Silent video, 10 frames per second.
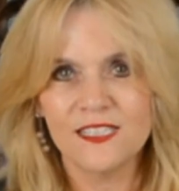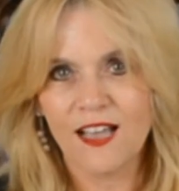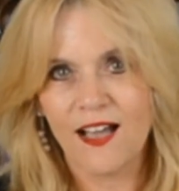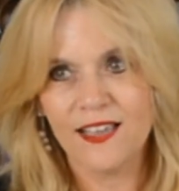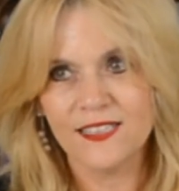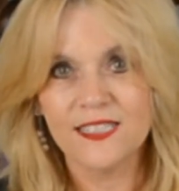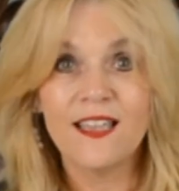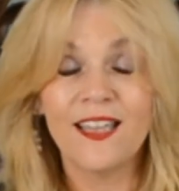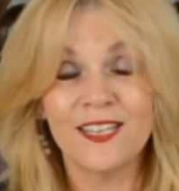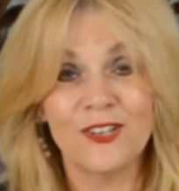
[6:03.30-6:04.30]
skies,
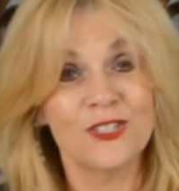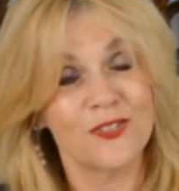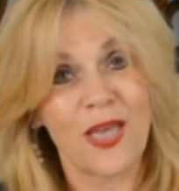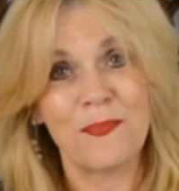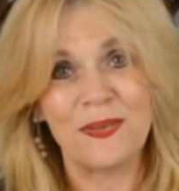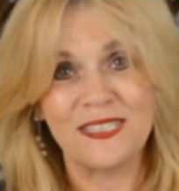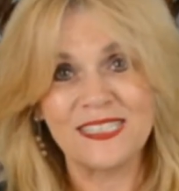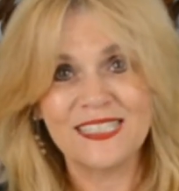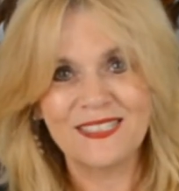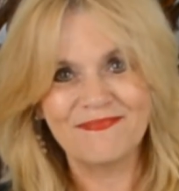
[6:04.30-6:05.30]
and lots of happiness.
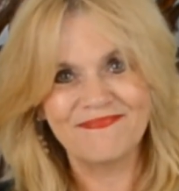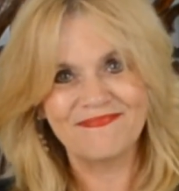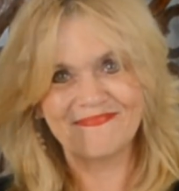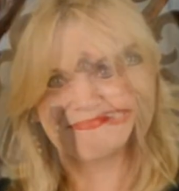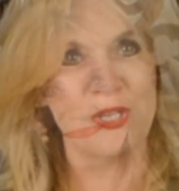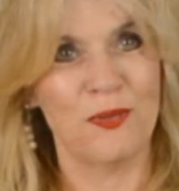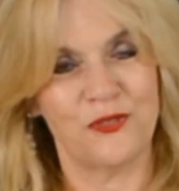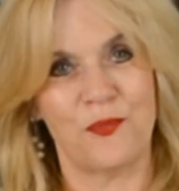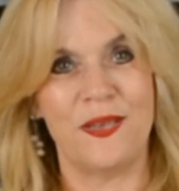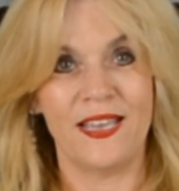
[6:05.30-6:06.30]
So thank you so
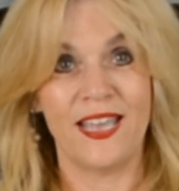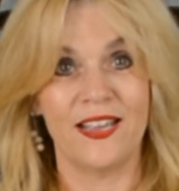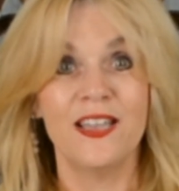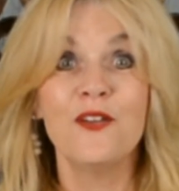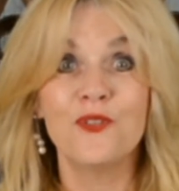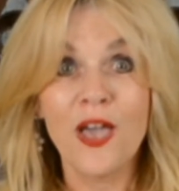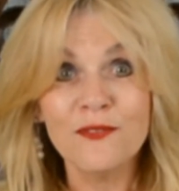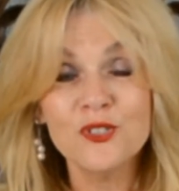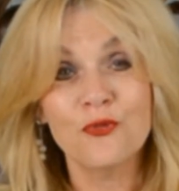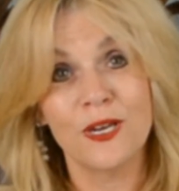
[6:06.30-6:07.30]
much for being here. If you
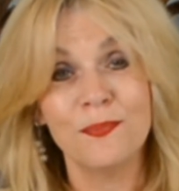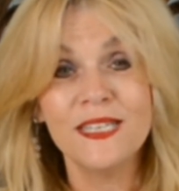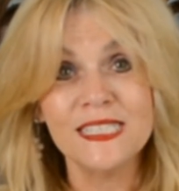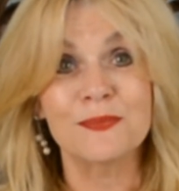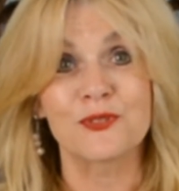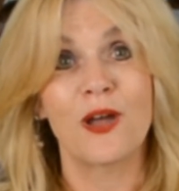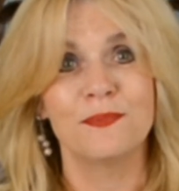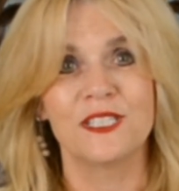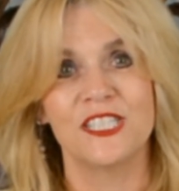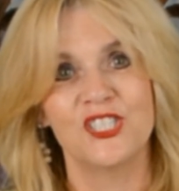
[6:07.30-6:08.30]
haven't already, please
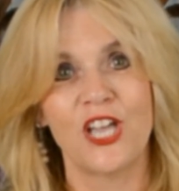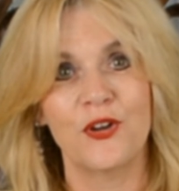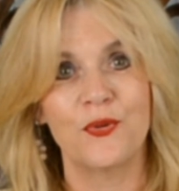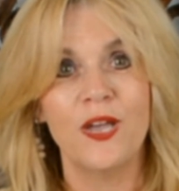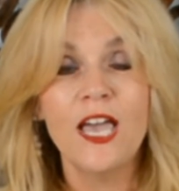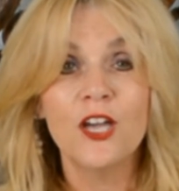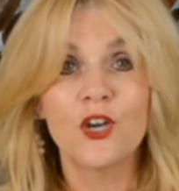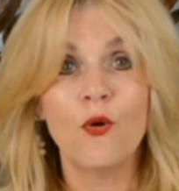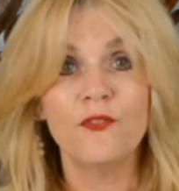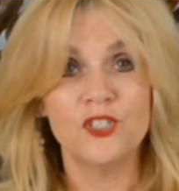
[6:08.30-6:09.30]
subscribe to this channel.
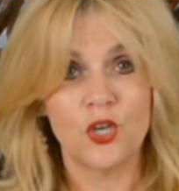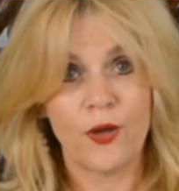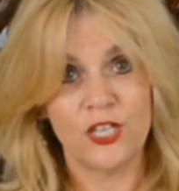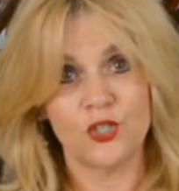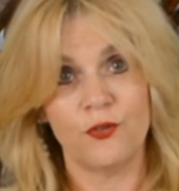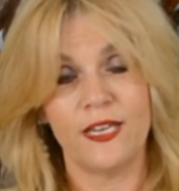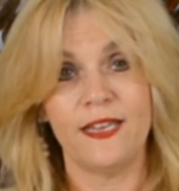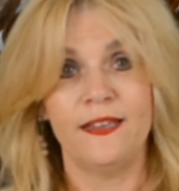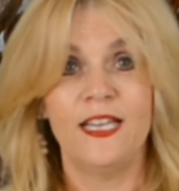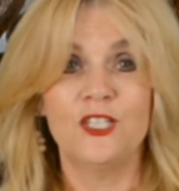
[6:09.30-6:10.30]
Go over to
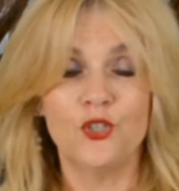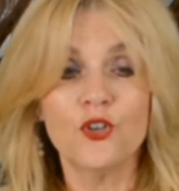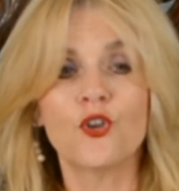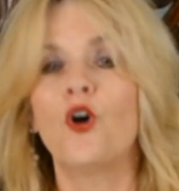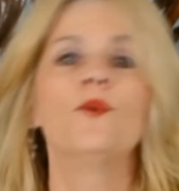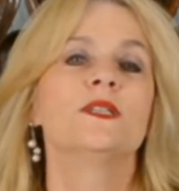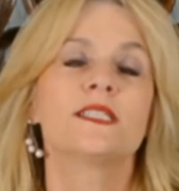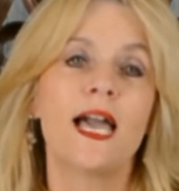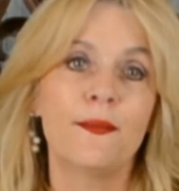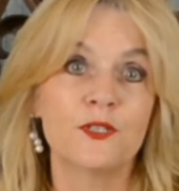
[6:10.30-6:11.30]
joannejolie.com
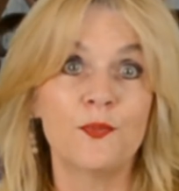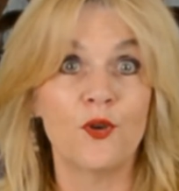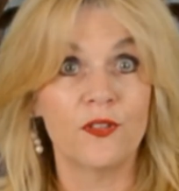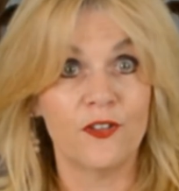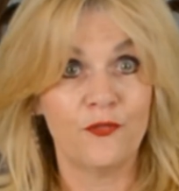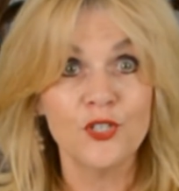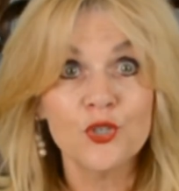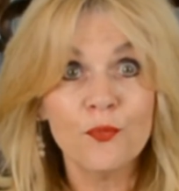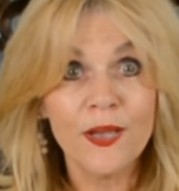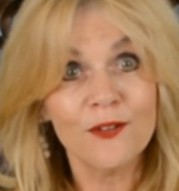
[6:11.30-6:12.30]
and sign up to be on the
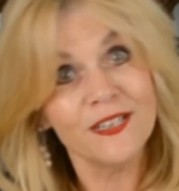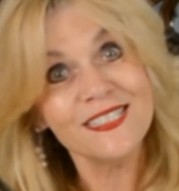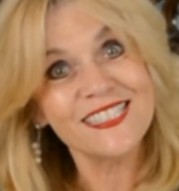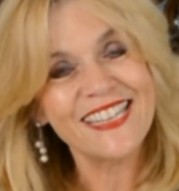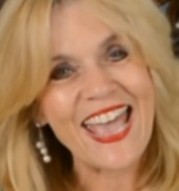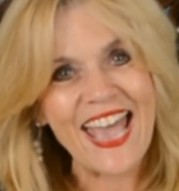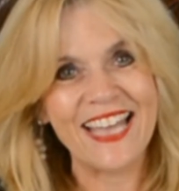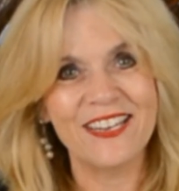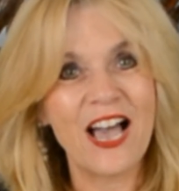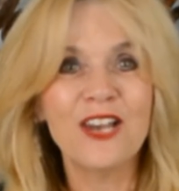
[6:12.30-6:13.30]
official mail list,
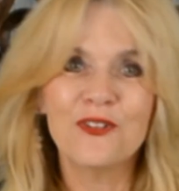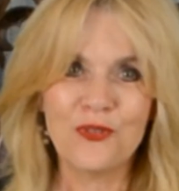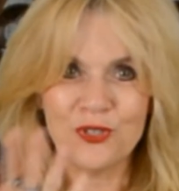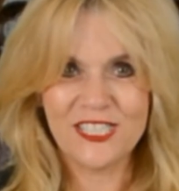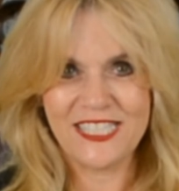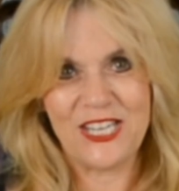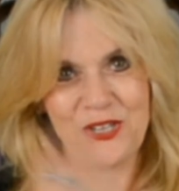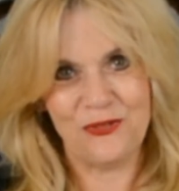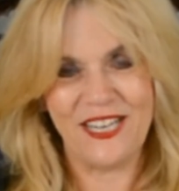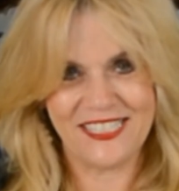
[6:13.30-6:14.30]
and I look forward to
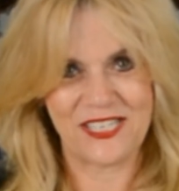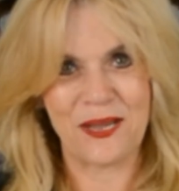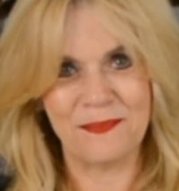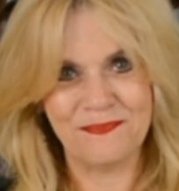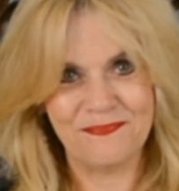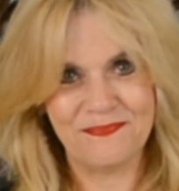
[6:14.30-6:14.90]
seeing you next time.